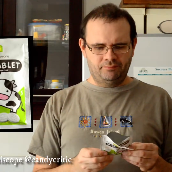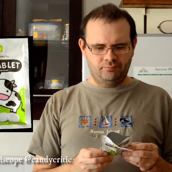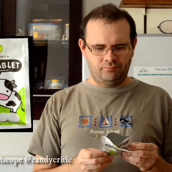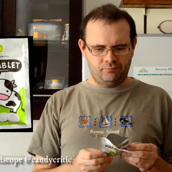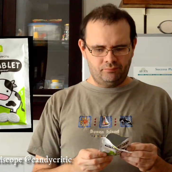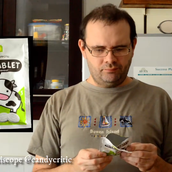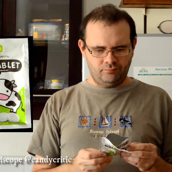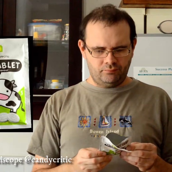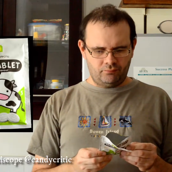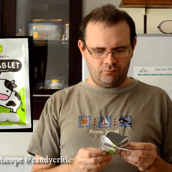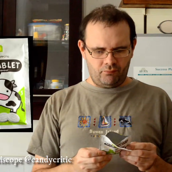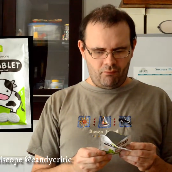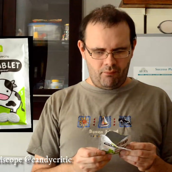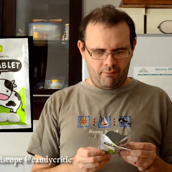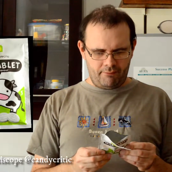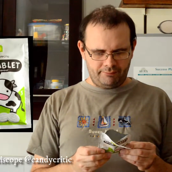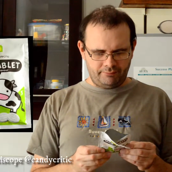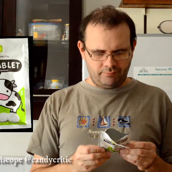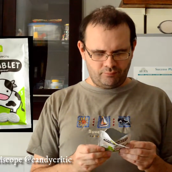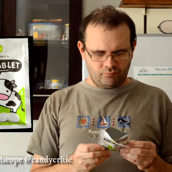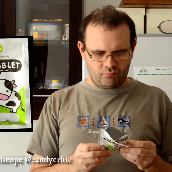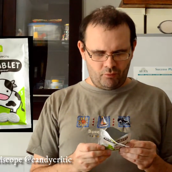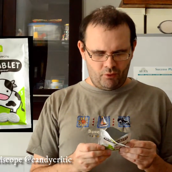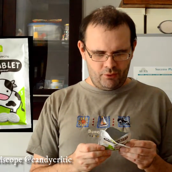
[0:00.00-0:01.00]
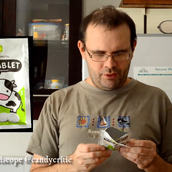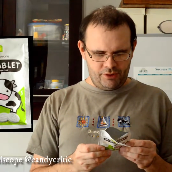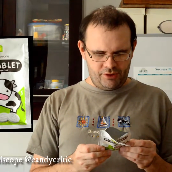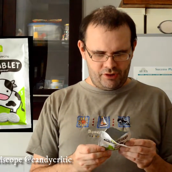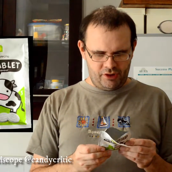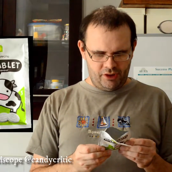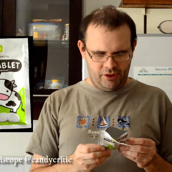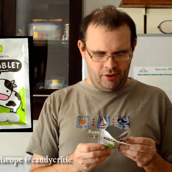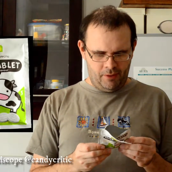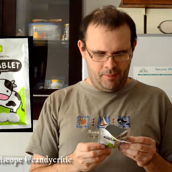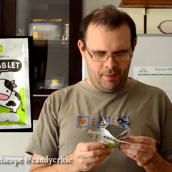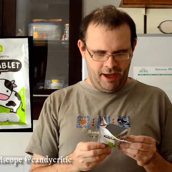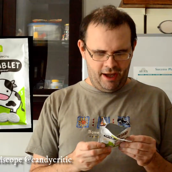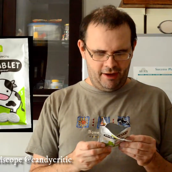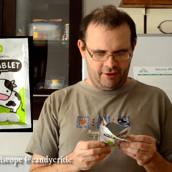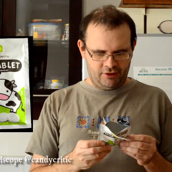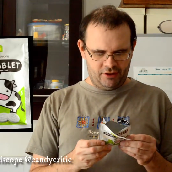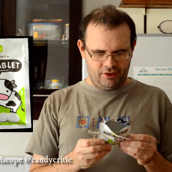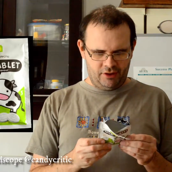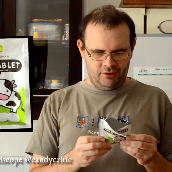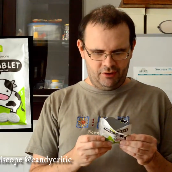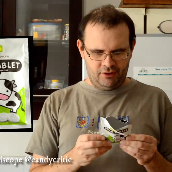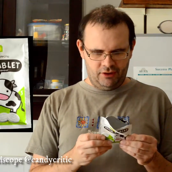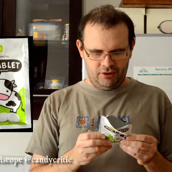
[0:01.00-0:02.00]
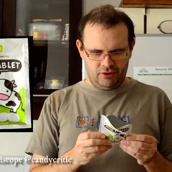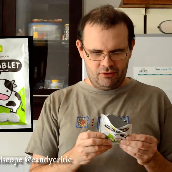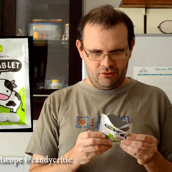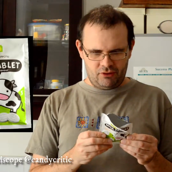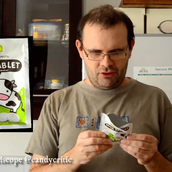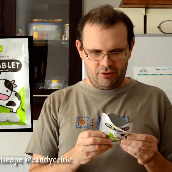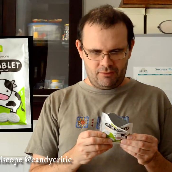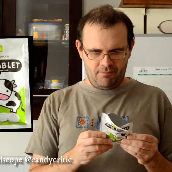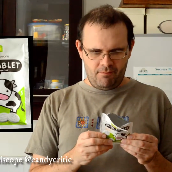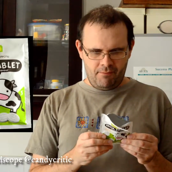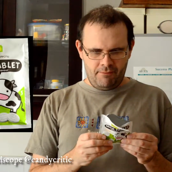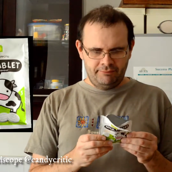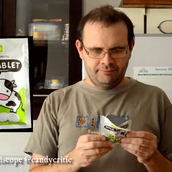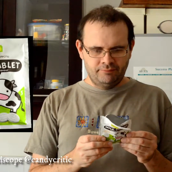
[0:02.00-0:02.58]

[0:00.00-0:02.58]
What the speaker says: What does it say on the package? Anything interesting?